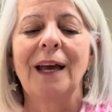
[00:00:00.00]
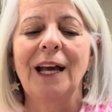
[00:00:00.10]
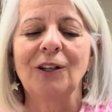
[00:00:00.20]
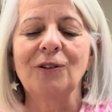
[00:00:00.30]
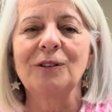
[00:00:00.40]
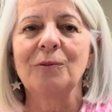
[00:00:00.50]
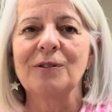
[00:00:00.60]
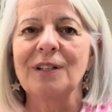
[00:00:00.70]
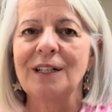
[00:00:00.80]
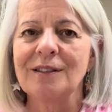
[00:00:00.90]
And because it
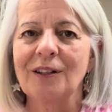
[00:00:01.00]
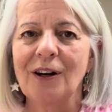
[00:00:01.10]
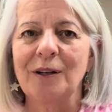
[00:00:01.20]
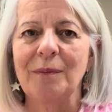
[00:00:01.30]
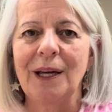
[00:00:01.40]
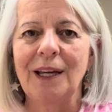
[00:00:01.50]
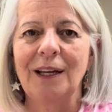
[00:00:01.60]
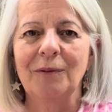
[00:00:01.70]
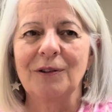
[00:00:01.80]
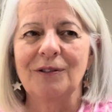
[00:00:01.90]
wasn't inside of me,
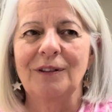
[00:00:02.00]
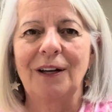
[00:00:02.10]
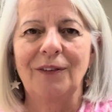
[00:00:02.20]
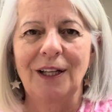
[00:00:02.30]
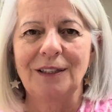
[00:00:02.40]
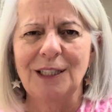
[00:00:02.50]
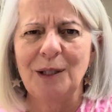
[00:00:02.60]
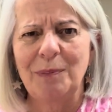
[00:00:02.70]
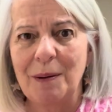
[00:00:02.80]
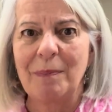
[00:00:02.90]
it wasn't having a
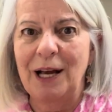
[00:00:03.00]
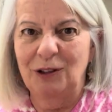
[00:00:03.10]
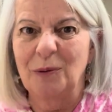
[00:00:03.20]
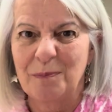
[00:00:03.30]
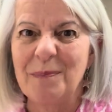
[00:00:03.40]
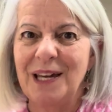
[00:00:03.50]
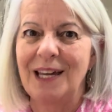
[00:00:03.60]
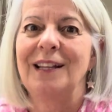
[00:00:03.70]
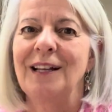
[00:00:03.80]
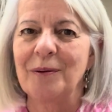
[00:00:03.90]
deep impact on
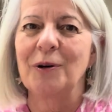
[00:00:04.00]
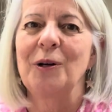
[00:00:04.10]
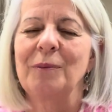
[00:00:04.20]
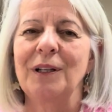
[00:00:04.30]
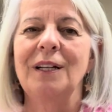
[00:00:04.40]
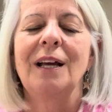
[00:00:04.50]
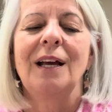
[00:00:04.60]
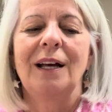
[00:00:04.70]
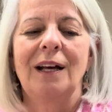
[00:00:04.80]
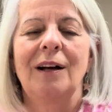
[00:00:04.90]
me in that moment,
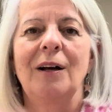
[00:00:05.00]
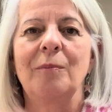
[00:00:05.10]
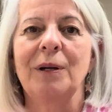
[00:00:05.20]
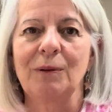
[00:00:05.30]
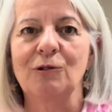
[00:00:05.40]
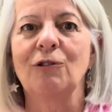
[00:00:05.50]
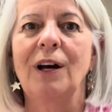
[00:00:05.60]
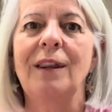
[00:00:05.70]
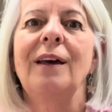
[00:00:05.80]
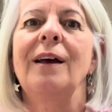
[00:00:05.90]
but it was
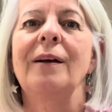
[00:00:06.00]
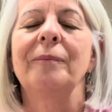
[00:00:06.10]
right there.